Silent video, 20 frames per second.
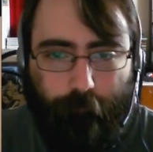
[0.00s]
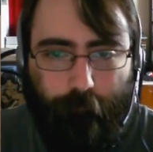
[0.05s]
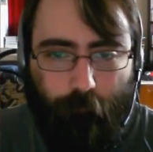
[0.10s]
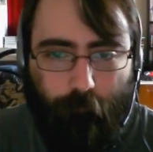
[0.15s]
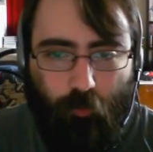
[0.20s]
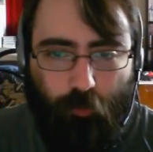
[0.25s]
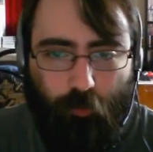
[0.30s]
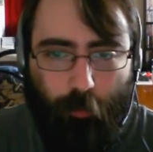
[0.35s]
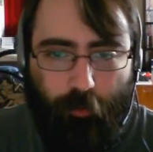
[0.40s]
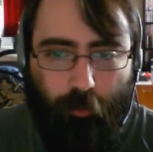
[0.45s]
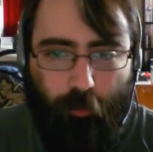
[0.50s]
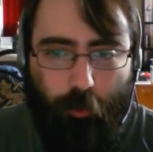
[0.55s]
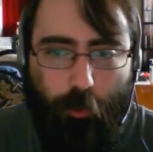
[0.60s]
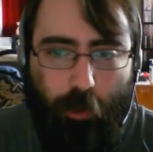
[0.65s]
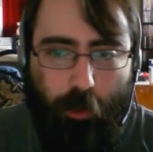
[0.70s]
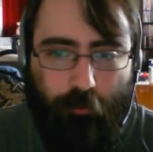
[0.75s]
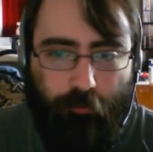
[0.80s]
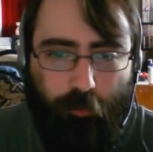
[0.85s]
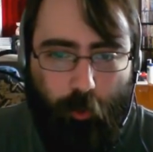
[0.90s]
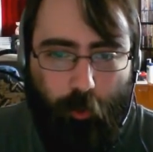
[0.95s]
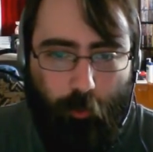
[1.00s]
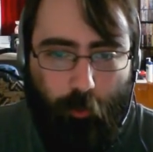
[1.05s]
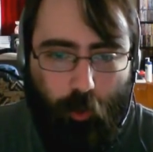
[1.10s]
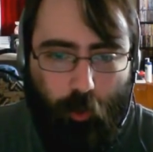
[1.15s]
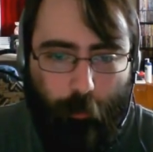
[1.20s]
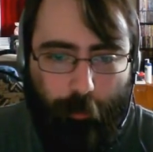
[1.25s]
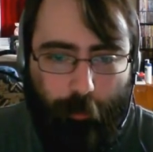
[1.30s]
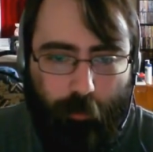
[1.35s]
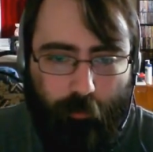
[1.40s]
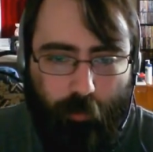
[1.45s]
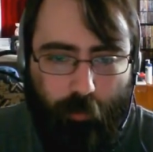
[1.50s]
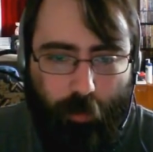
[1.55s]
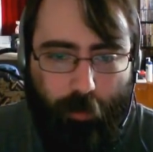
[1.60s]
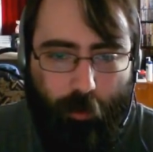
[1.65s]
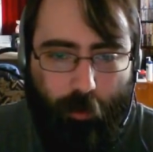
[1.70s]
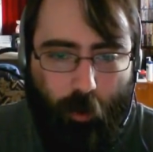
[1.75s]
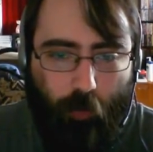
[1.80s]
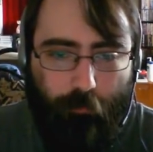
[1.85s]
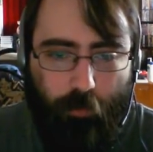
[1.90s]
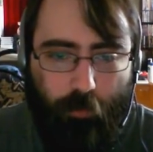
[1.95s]
just wanted to congratulate you on your opening day.
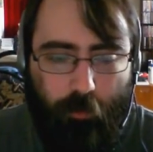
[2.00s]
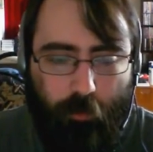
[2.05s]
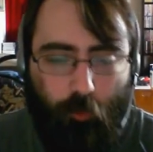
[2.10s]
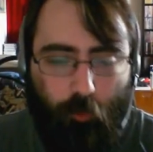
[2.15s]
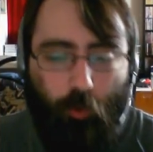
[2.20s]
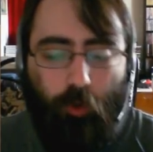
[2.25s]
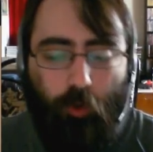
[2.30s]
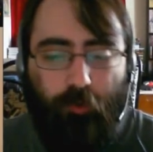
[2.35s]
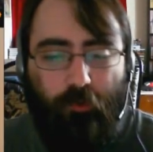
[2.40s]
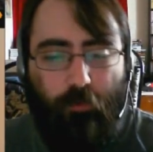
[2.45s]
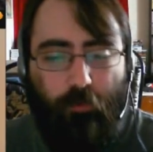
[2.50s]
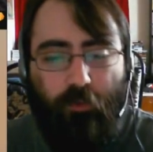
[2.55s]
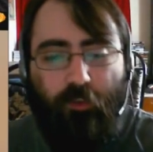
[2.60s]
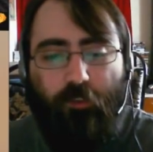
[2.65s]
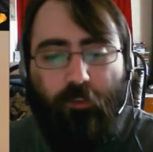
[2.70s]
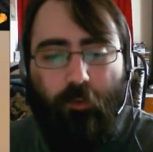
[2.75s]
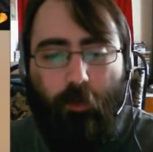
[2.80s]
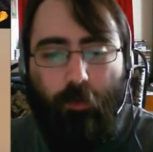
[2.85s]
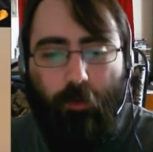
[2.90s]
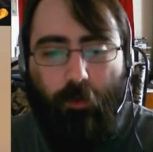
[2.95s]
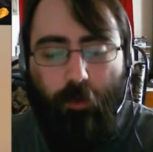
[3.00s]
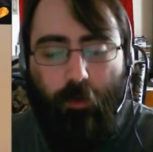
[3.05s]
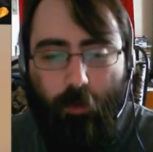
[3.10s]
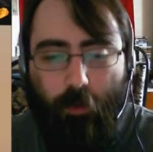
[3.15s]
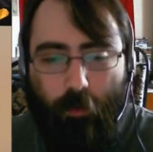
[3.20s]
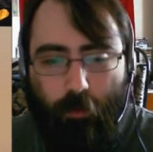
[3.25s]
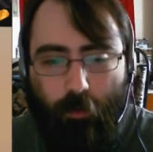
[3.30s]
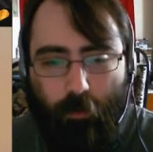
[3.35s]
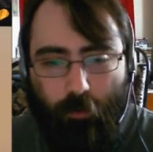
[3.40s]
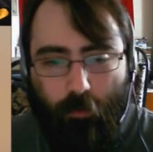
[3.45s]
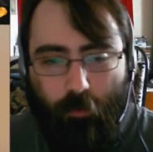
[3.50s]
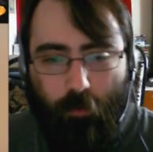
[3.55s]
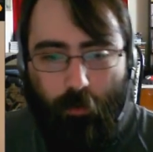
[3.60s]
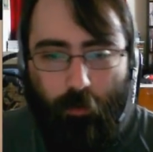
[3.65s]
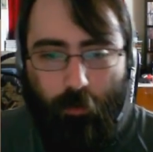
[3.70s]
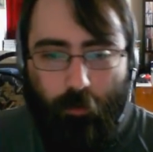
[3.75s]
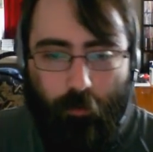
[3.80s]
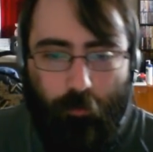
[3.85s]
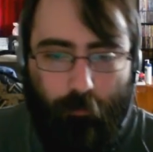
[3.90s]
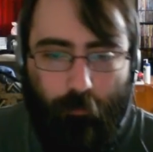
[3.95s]
Oh, thank you. Because this is a
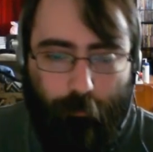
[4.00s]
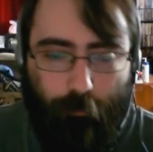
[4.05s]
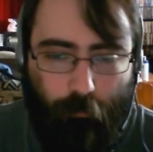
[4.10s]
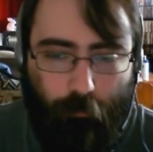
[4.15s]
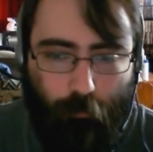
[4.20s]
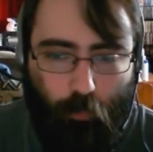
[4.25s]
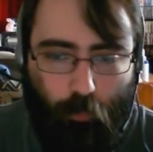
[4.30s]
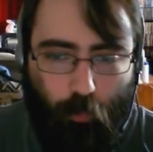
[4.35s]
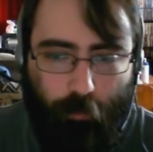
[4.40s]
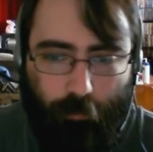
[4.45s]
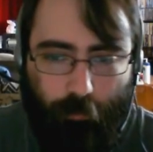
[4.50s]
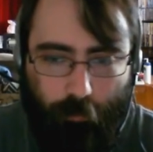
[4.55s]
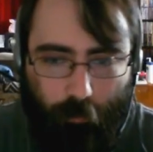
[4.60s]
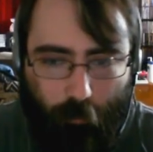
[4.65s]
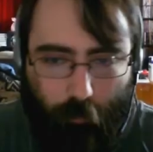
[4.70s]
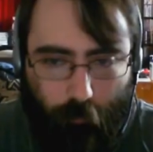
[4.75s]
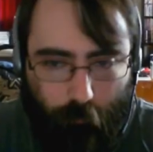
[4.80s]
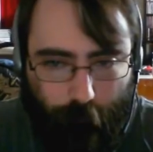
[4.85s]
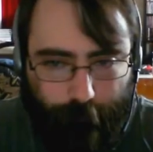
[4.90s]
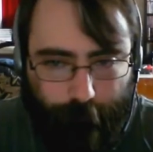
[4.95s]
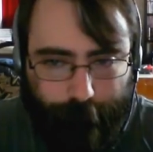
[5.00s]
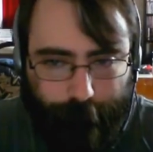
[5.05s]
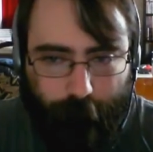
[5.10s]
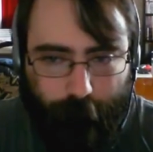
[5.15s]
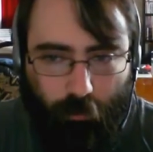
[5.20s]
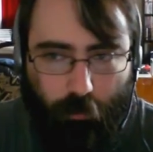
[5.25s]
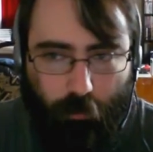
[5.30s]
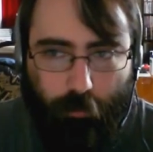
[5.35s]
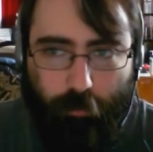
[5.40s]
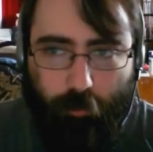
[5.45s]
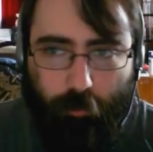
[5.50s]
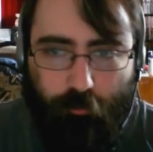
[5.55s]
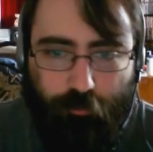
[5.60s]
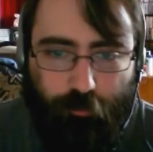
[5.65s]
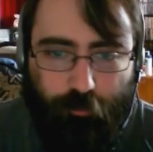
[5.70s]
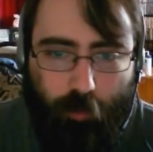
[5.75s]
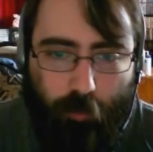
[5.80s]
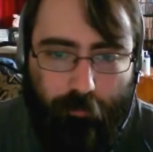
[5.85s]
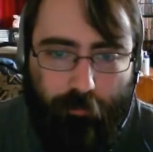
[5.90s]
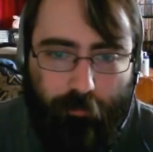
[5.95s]
really high-end
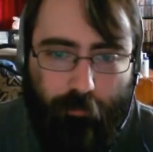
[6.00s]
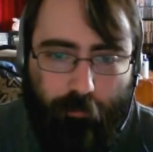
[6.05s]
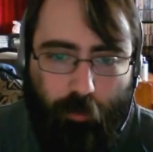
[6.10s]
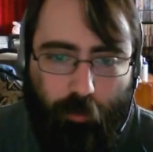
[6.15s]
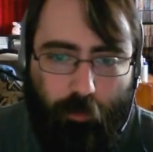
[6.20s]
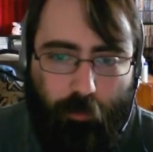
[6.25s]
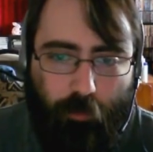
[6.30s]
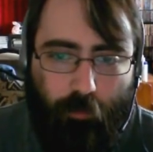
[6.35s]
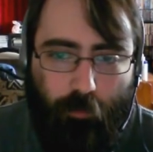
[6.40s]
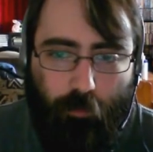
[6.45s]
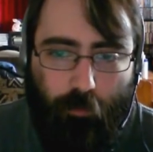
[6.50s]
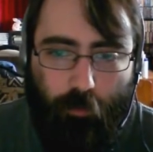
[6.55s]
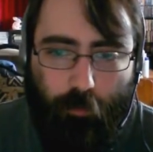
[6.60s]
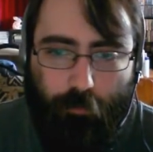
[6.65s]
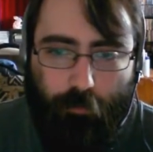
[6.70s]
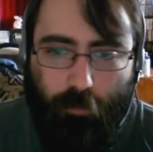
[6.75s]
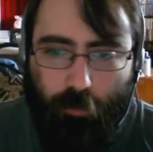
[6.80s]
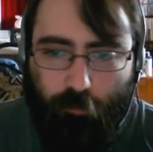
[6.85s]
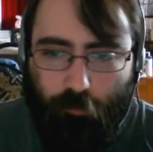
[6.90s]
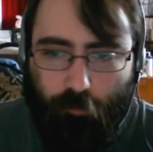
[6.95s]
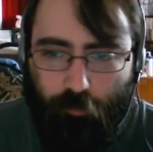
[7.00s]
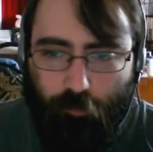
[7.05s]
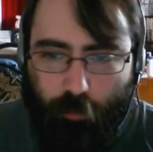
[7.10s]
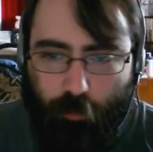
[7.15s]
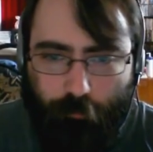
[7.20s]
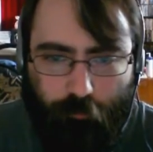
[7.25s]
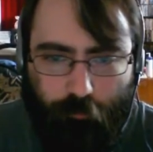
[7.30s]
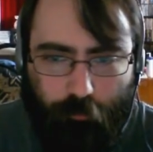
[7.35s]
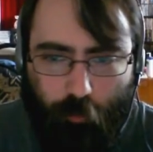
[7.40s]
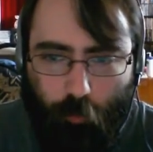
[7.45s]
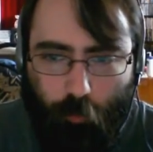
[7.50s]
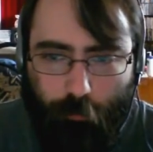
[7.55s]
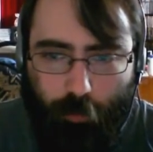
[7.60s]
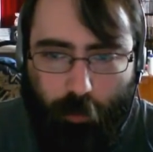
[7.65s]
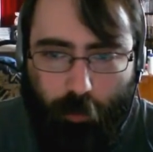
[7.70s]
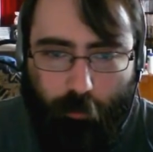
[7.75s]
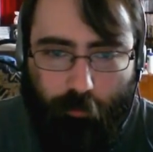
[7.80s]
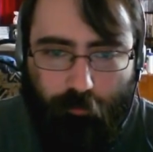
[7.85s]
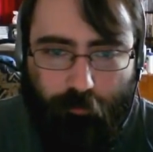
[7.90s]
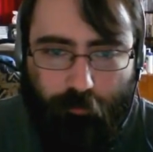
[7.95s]
chef. I think he has a chef show, the
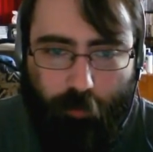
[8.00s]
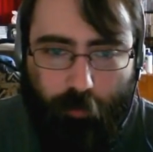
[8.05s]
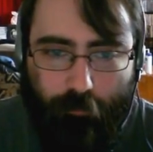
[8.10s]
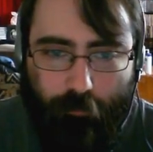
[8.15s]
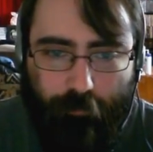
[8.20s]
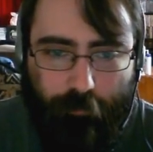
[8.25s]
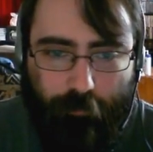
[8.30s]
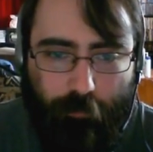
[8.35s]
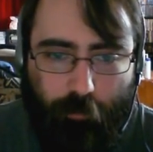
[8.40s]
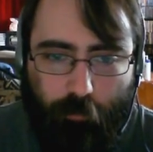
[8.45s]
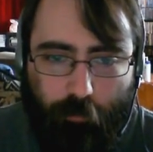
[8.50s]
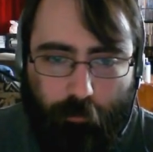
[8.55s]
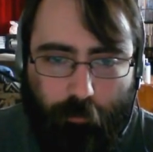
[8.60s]
Iron Chef.